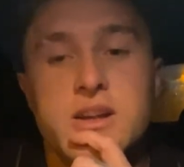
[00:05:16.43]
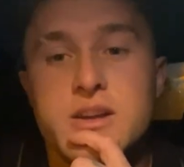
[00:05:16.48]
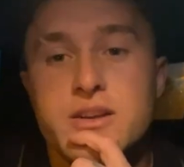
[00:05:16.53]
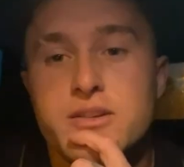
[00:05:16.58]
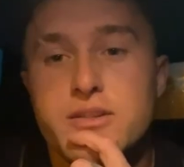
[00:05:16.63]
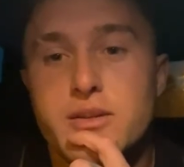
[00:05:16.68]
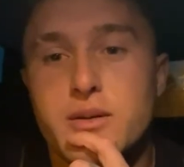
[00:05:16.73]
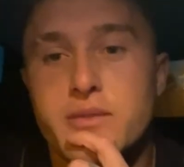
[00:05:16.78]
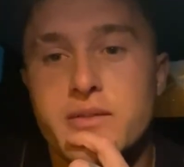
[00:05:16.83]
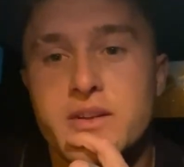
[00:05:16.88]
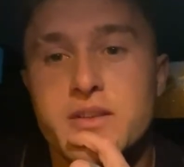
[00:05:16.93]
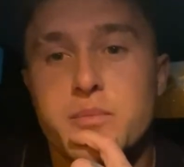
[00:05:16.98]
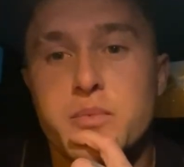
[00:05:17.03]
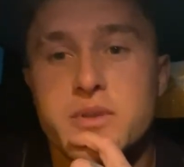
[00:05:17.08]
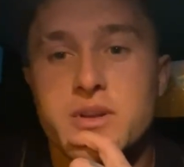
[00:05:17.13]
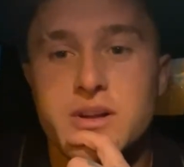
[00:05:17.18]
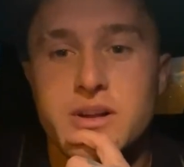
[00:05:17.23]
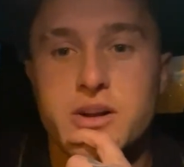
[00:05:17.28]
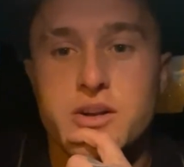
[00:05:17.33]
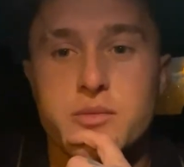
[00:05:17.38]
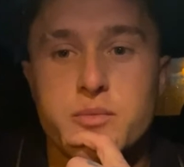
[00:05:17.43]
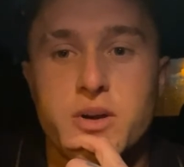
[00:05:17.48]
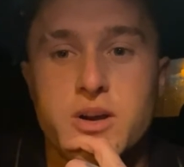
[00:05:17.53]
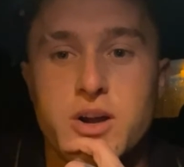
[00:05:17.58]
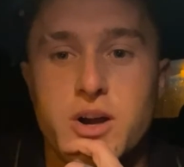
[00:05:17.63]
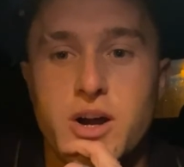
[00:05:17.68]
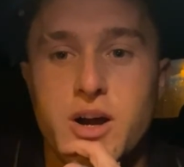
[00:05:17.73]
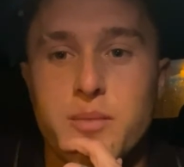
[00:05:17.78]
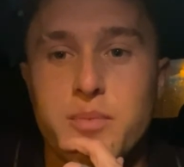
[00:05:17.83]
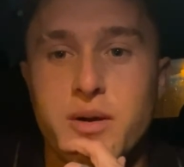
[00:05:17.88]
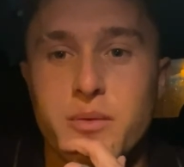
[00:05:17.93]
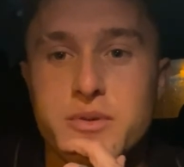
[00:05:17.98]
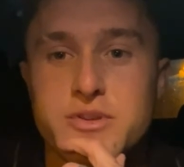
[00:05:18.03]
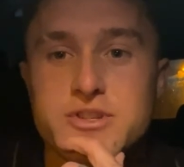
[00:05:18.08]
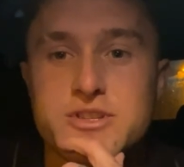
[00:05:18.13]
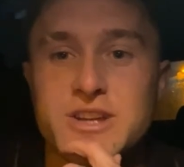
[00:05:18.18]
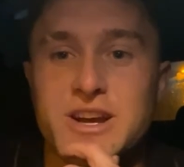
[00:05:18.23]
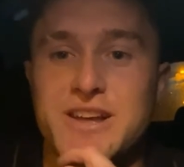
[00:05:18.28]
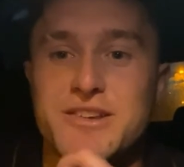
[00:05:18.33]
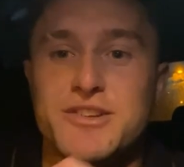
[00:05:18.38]
So I've had to put the light on my car, but we're
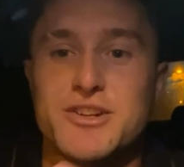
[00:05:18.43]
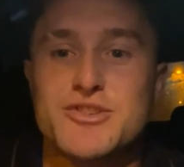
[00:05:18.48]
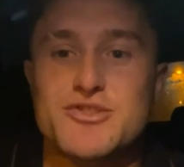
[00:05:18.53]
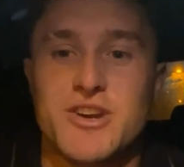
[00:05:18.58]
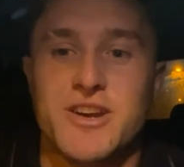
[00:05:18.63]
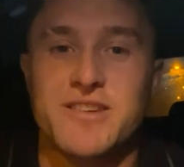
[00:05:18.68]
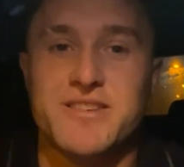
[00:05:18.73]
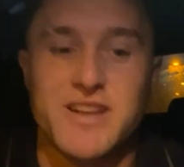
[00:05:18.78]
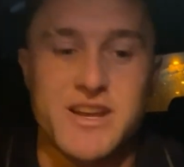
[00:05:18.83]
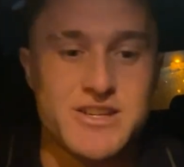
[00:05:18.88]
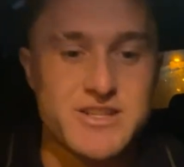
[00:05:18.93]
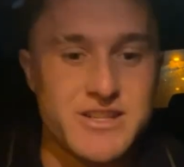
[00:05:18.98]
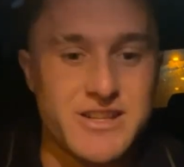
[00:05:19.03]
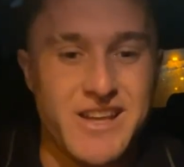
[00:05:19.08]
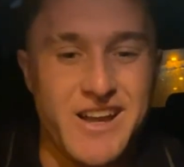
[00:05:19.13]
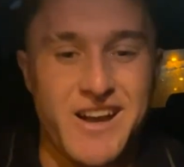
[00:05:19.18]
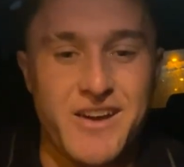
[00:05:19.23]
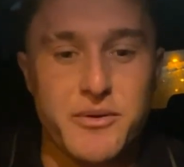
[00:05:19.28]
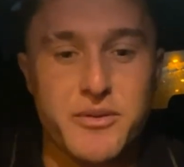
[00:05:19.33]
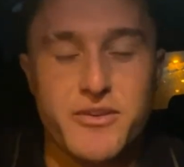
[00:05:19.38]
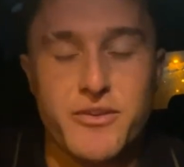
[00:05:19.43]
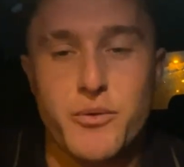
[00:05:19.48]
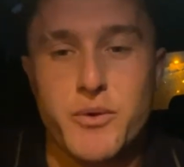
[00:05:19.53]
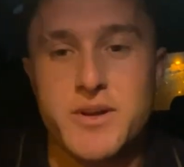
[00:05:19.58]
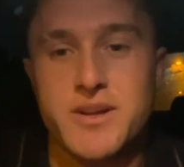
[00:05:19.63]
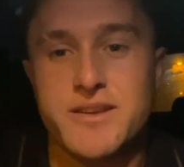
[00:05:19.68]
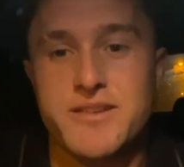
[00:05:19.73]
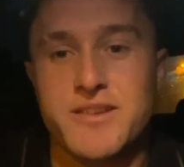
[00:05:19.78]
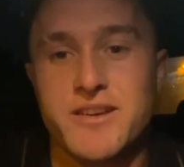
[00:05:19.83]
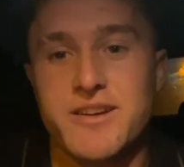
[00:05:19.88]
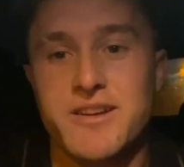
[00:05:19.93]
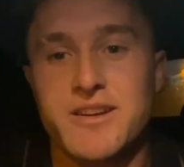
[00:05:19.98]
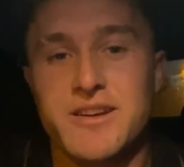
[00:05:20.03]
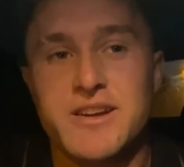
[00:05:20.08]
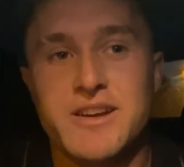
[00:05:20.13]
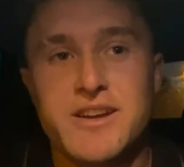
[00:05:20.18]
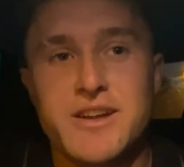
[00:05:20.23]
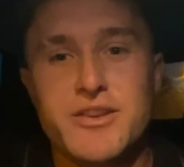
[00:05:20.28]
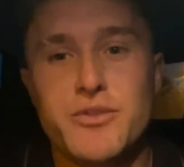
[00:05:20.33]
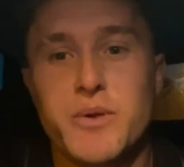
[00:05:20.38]
just going to the train station now. It's 20 to
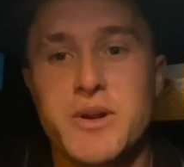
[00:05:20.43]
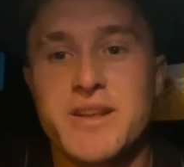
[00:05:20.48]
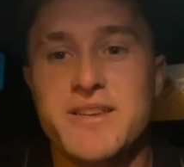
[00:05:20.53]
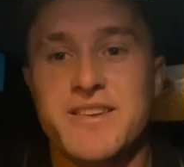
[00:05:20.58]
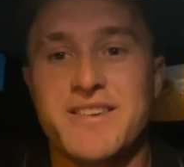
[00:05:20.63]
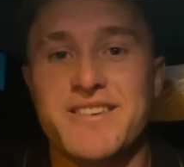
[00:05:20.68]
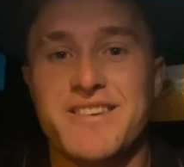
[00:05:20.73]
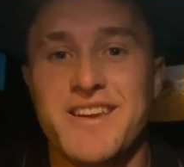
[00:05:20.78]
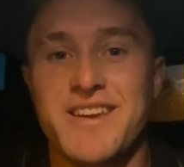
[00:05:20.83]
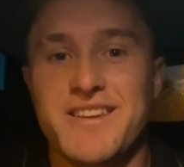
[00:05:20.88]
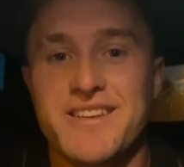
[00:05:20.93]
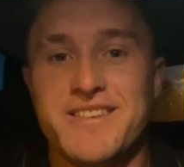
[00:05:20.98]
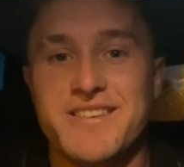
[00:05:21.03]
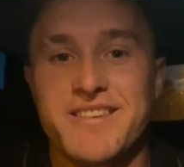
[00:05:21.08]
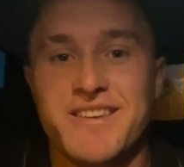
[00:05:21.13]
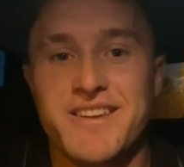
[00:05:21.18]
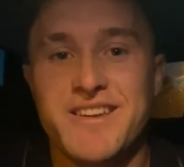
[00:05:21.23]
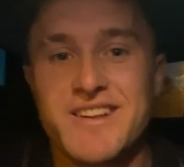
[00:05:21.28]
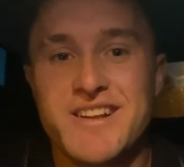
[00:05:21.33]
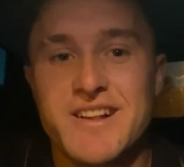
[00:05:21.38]
6.